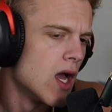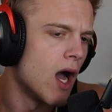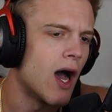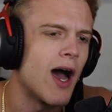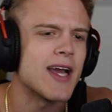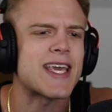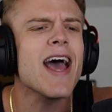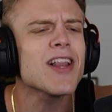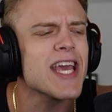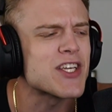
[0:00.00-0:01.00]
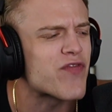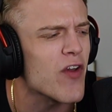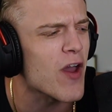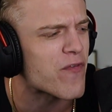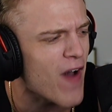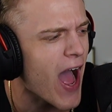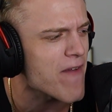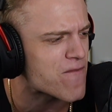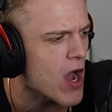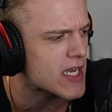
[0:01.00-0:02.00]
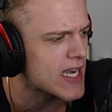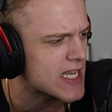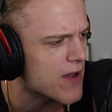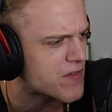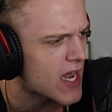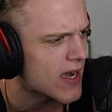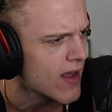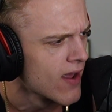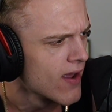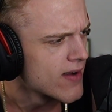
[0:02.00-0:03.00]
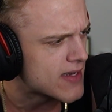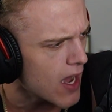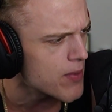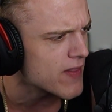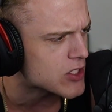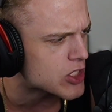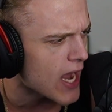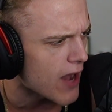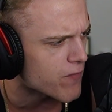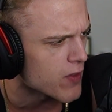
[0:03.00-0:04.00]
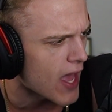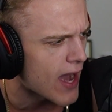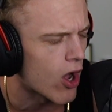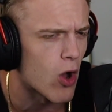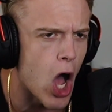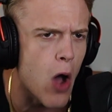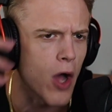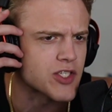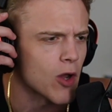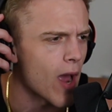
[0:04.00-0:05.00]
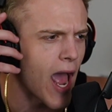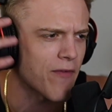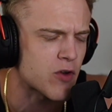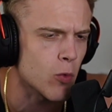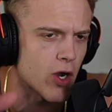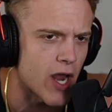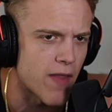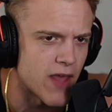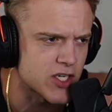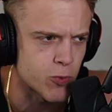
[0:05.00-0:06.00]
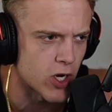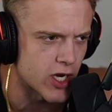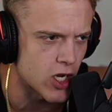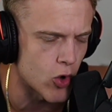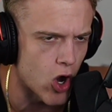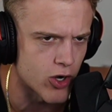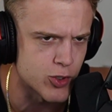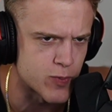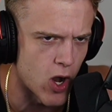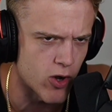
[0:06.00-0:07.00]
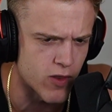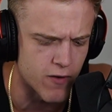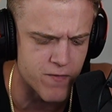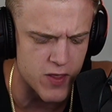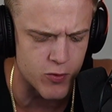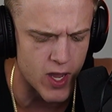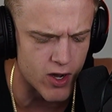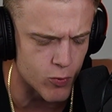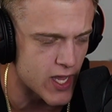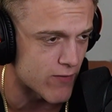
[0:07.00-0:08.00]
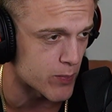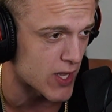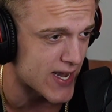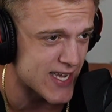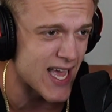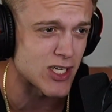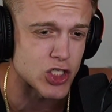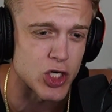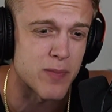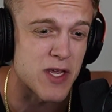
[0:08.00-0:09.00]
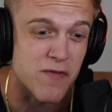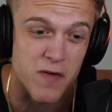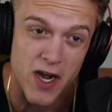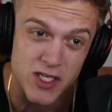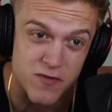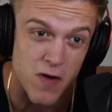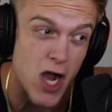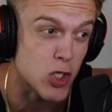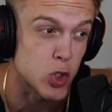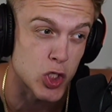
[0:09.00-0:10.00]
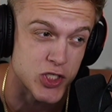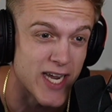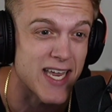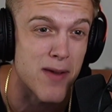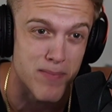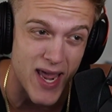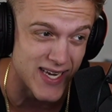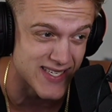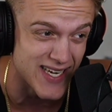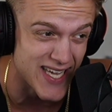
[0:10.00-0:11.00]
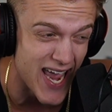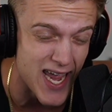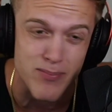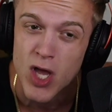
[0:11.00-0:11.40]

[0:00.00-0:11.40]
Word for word: Uh, Achilles for the five fucking gifted. Dub in the chat for that. also, after we're done this, we're going to go to Are You Smarter Than a Fifth Grader? We haven't played it yet. Should be fun as fuck. Looks like an amazing game.